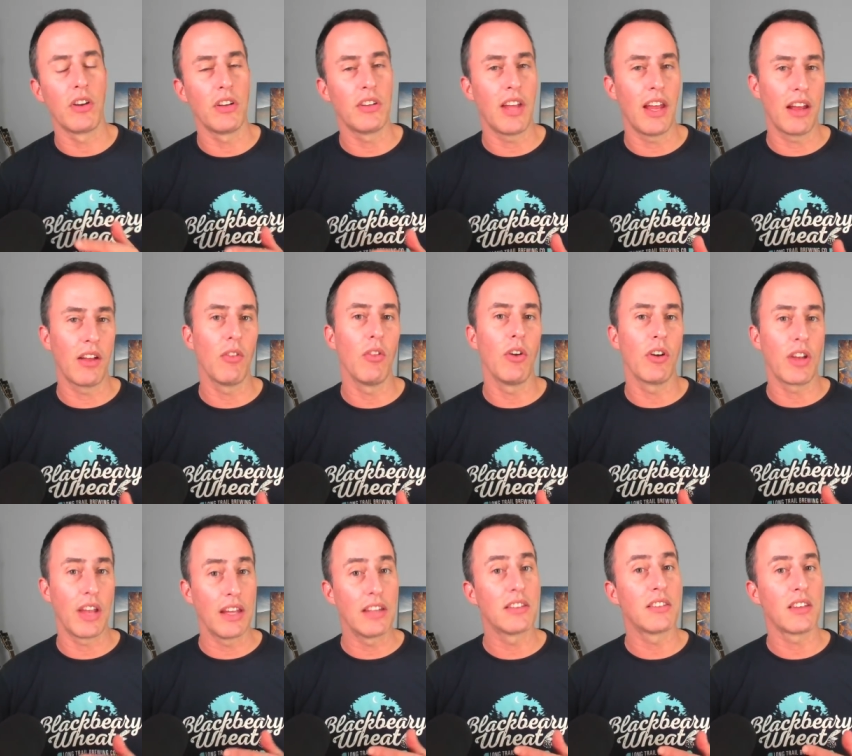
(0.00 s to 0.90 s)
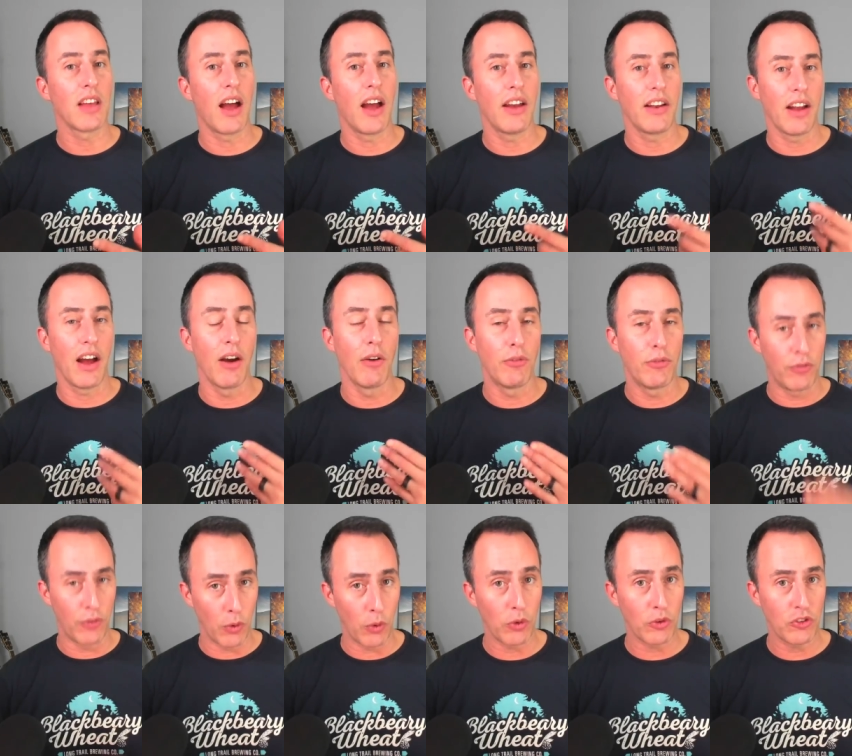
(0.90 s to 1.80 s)
take a look inside of
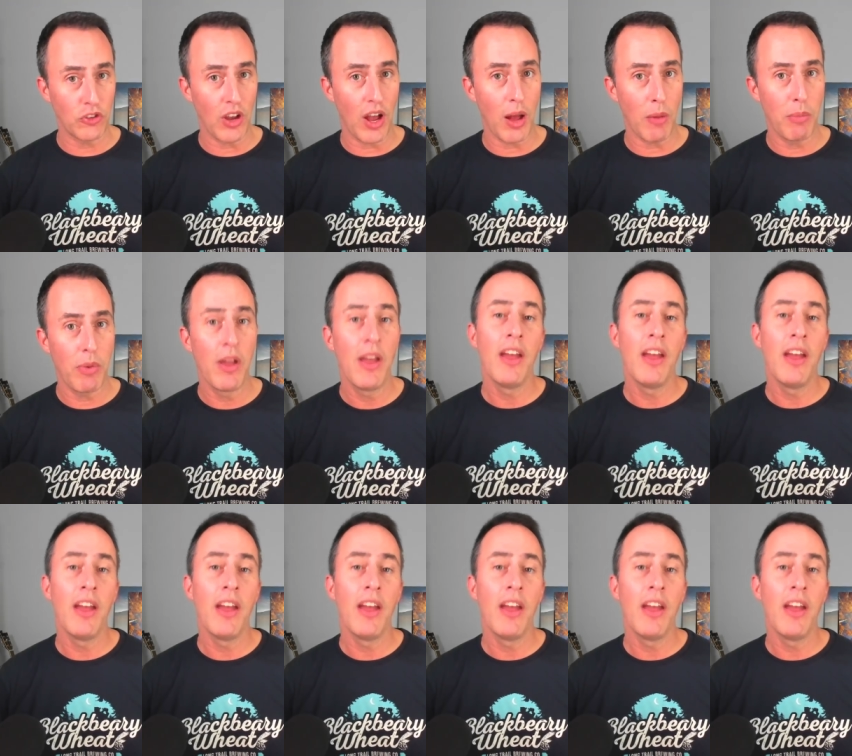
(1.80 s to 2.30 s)
Photoshop.